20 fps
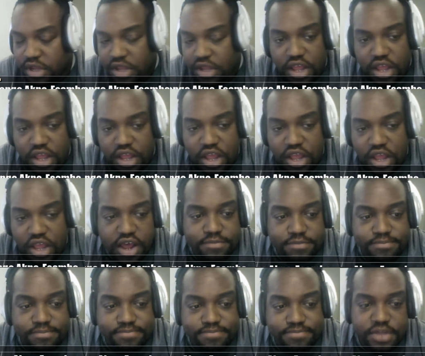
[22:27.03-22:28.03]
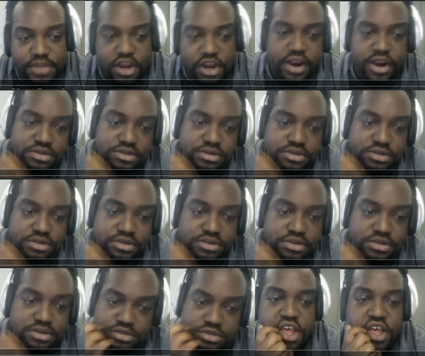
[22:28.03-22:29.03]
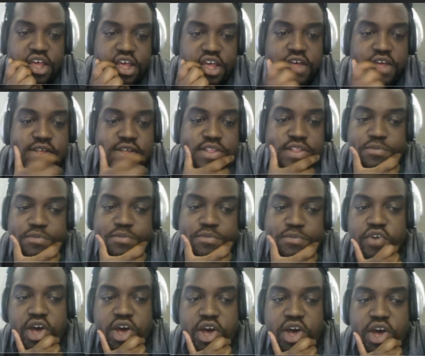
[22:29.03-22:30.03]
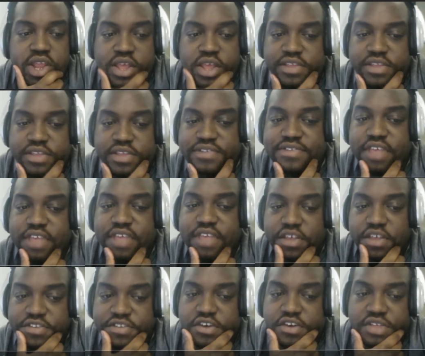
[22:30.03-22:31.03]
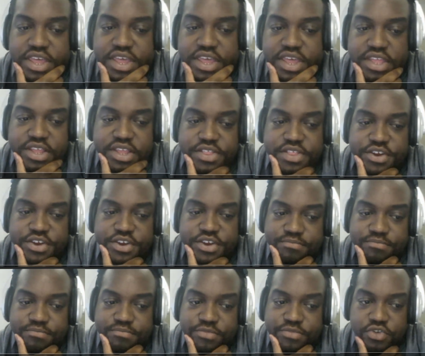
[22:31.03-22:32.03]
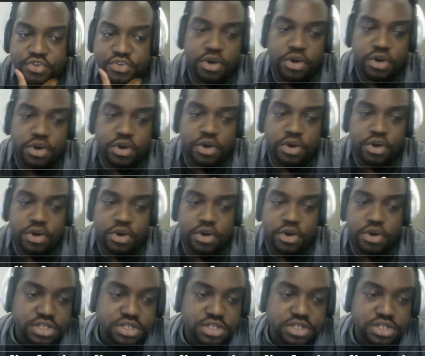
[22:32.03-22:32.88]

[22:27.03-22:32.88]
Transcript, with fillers: um, all right, let's go. Let's move on. This is also like another two part question.